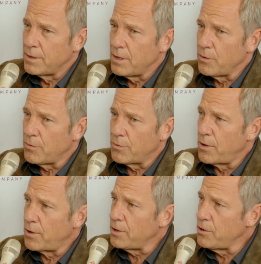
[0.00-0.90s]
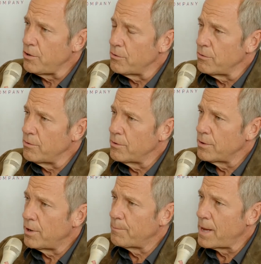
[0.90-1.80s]
he thought he knew
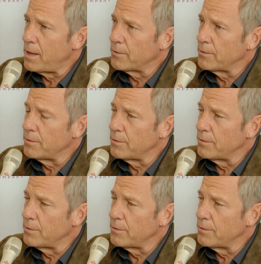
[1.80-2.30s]
about